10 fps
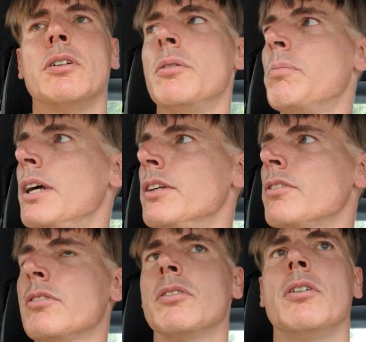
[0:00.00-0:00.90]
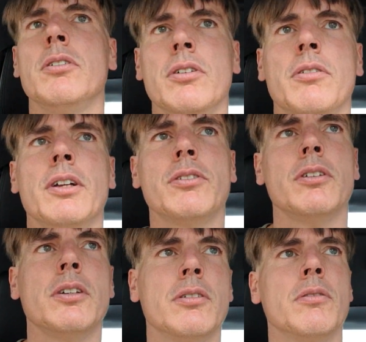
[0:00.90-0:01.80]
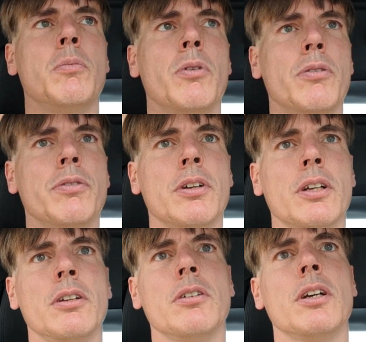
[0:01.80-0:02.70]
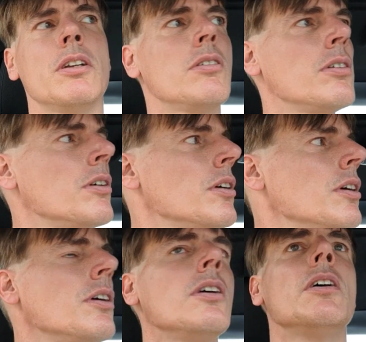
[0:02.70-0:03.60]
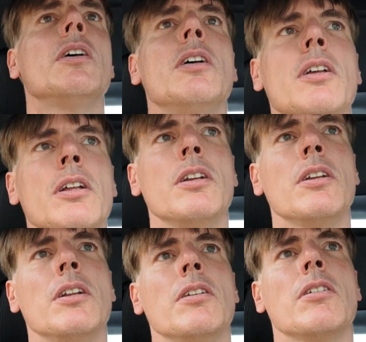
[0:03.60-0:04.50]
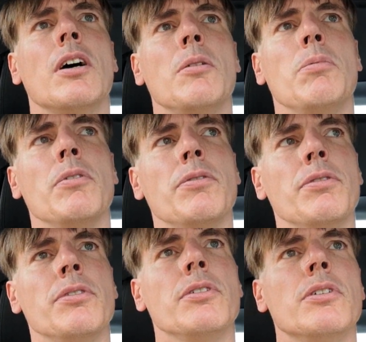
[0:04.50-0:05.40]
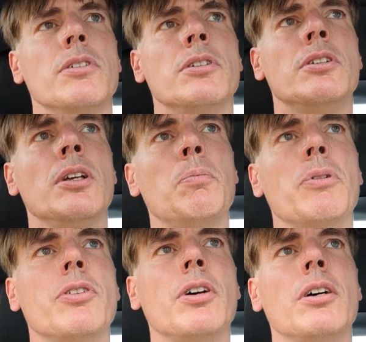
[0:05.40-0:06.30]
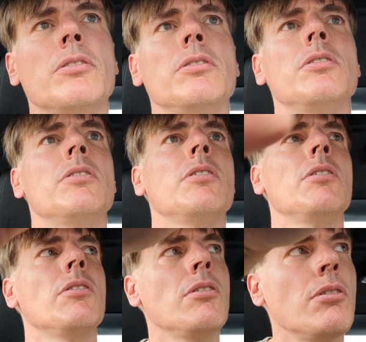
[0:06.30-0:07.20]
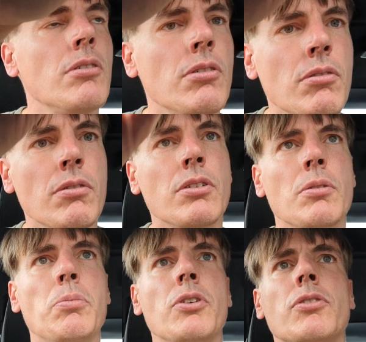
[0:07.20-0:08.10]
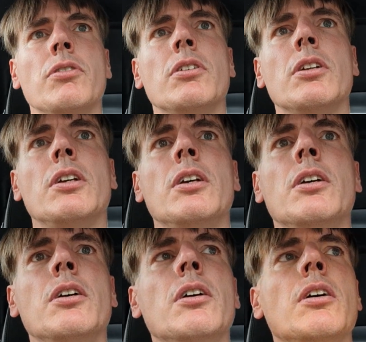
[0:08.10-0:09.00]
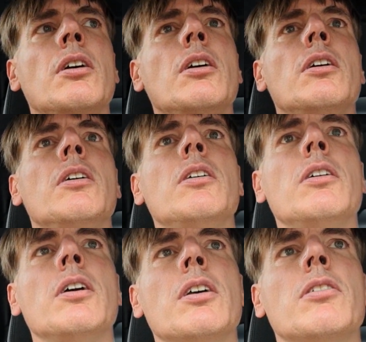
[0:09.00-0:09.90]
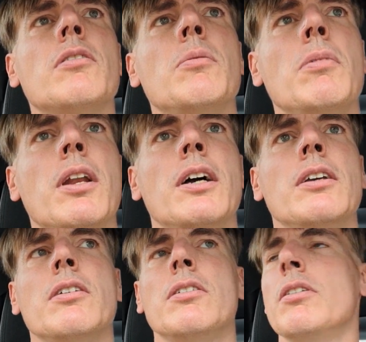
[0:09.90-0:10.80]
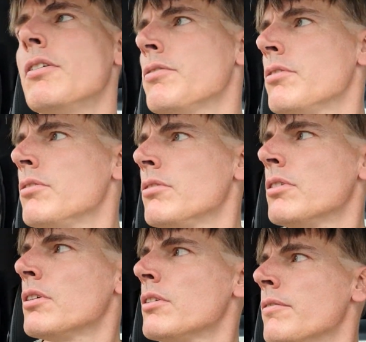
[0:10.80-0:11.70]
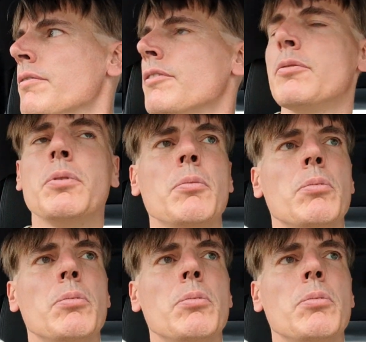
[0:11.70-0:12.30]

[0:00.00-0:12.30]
in place, only the resonator removed, and then you get this type of deeper sound, which I personally extremely like. You have to do the speed